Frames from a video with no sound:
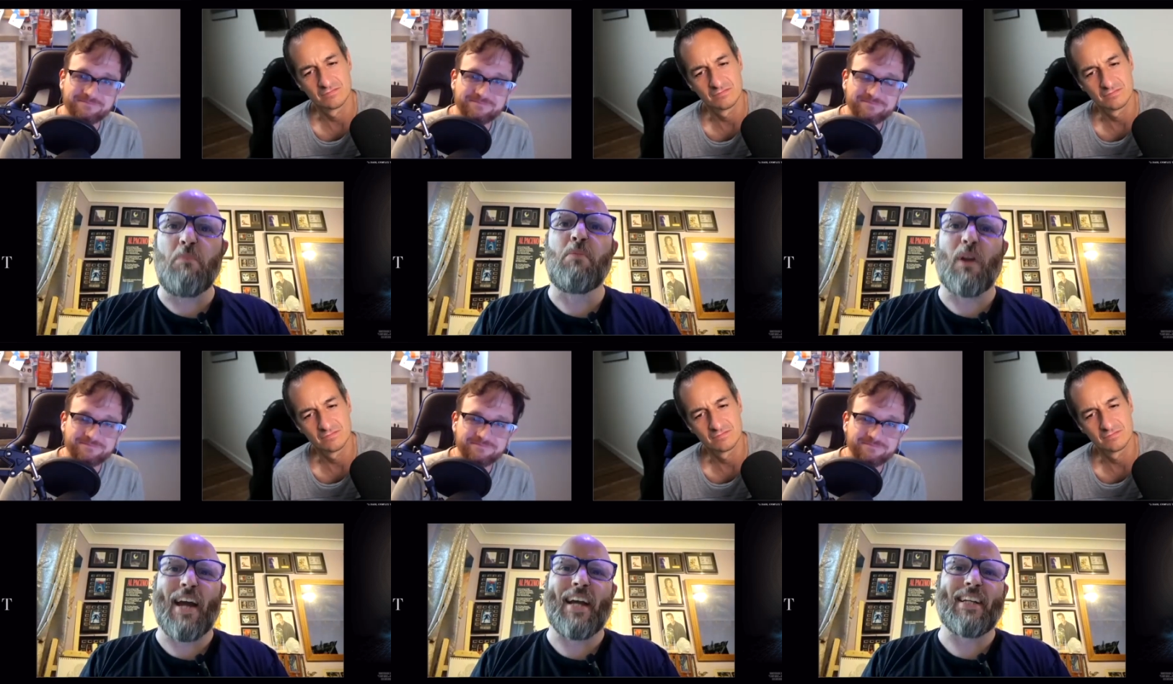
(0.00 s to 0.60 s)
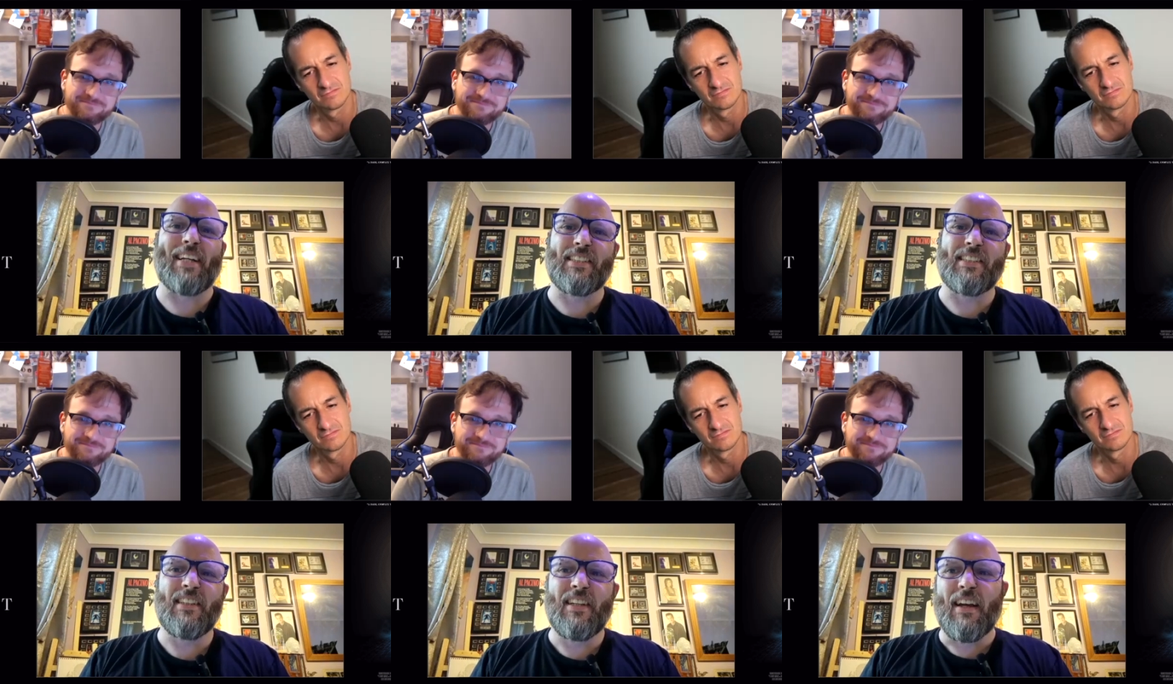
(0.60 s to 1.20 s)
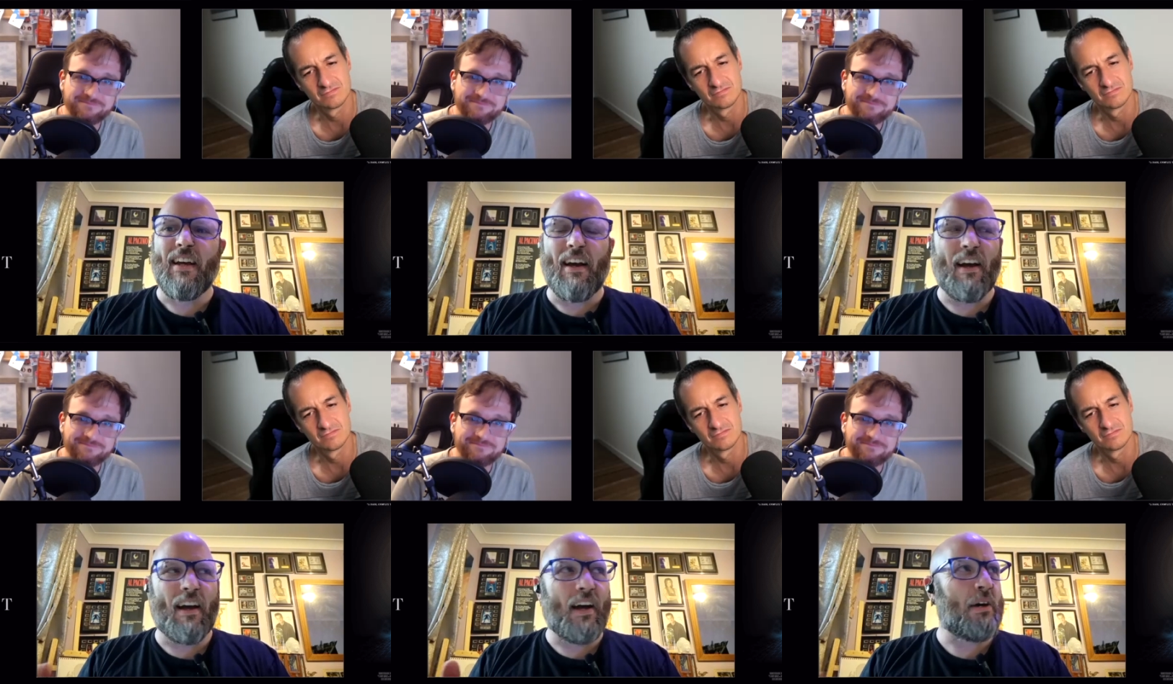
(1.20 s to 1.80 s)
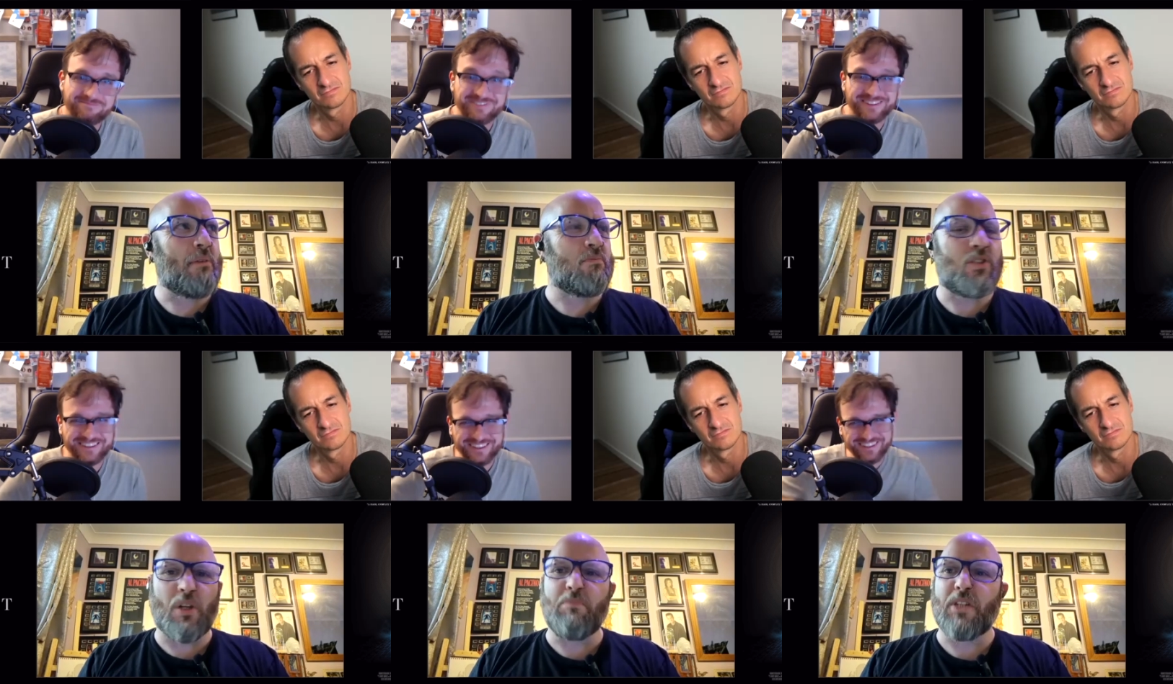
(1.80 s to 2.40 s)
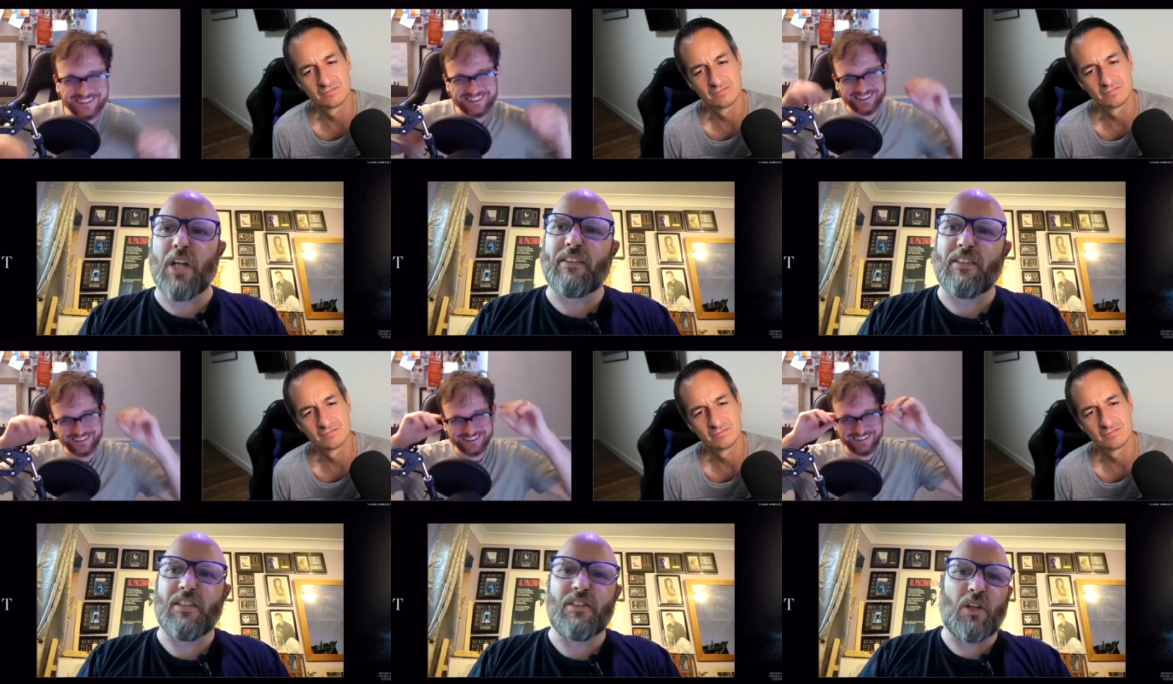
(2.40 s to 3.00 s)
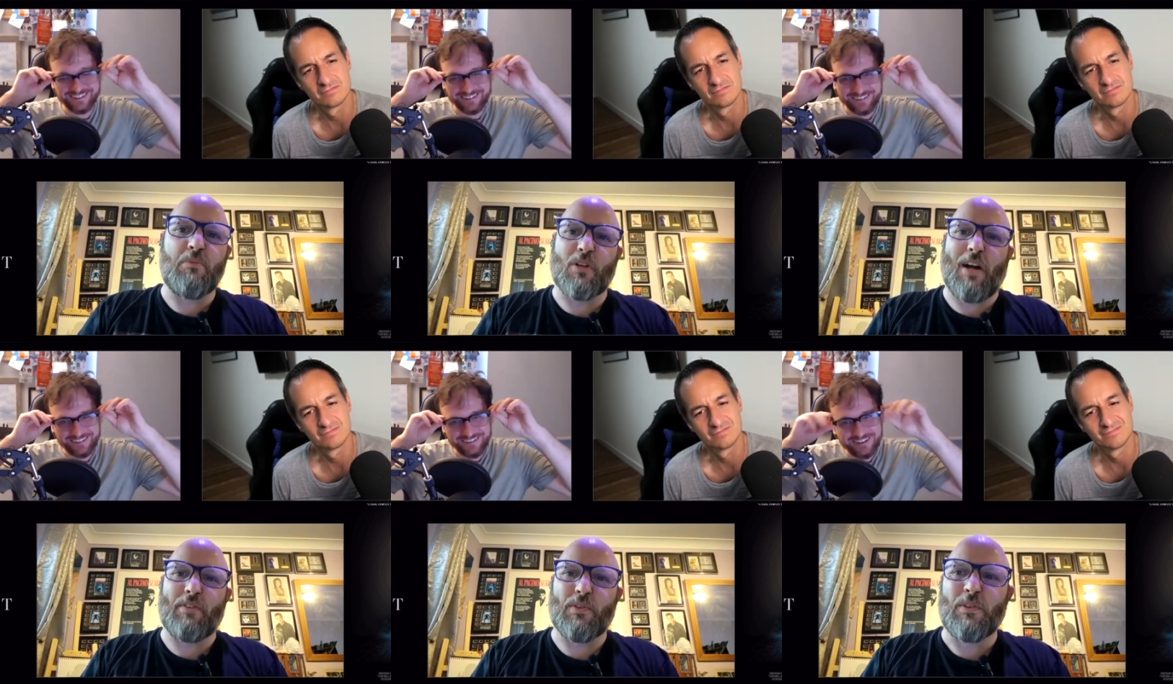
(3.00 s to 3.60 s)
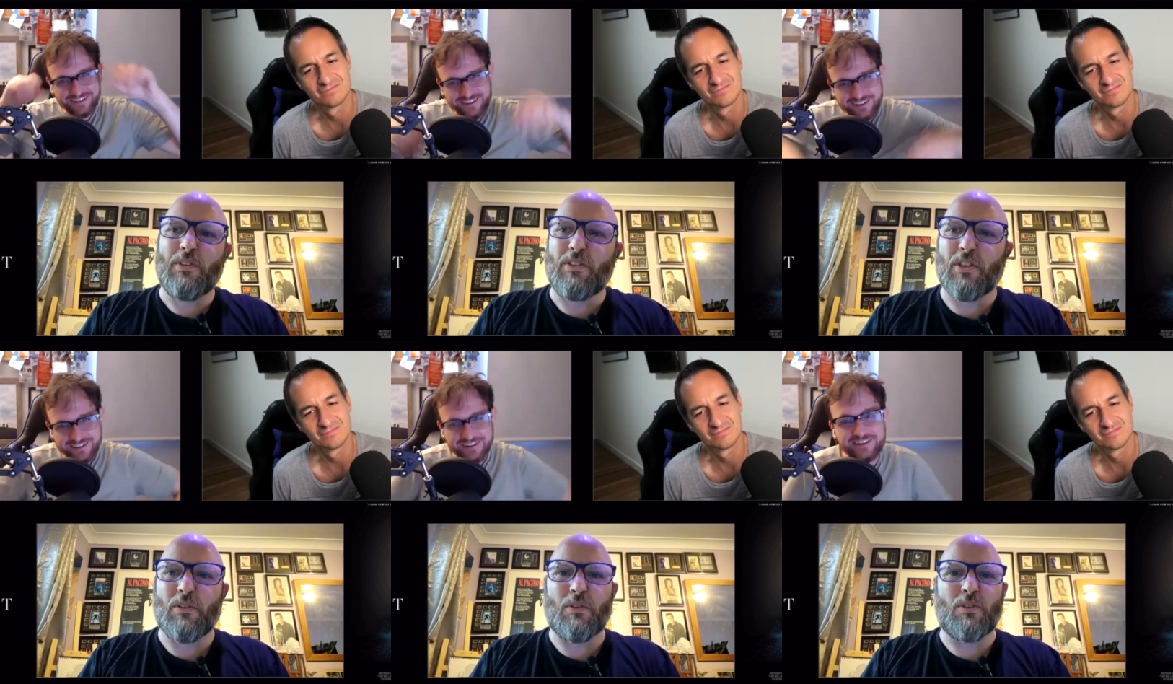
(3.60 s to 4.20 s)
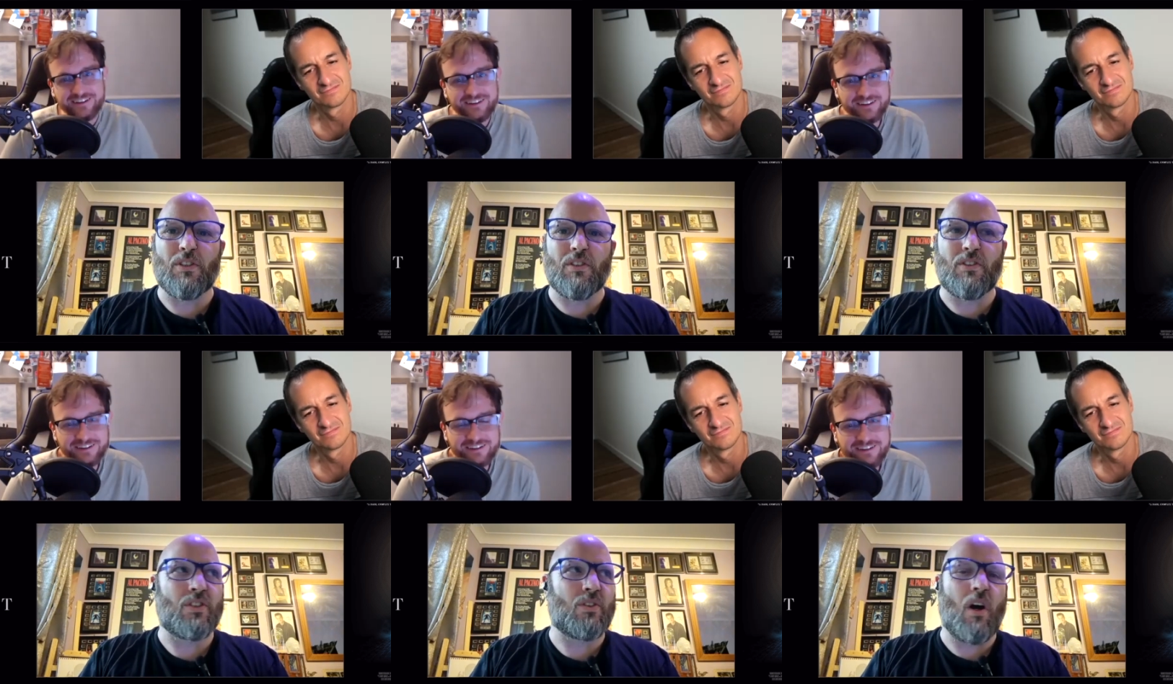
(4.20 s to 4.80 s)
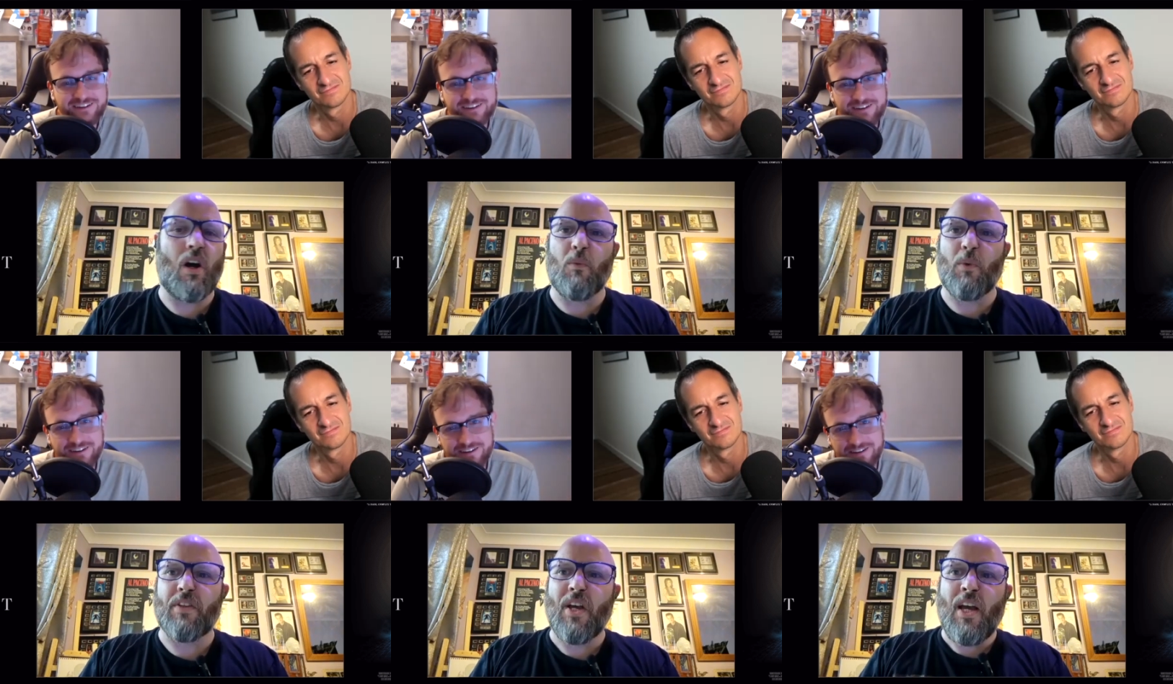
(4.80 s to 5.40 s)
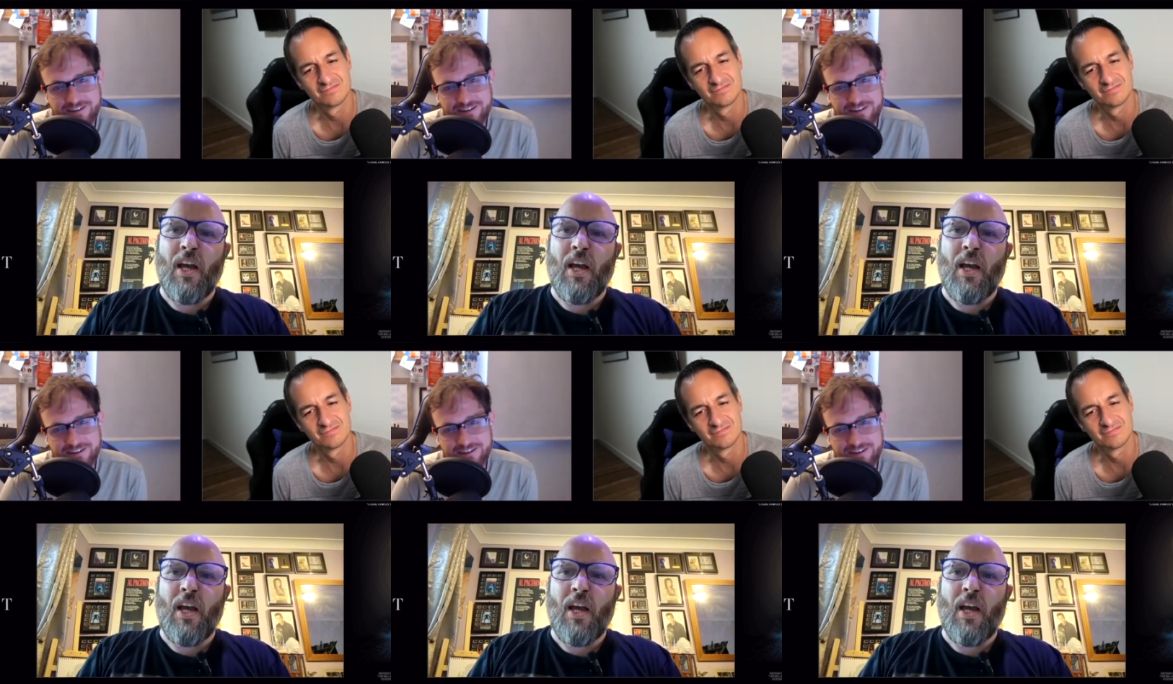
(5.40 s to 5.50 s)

Speaker 1: complex um, subject in time travel to to to start with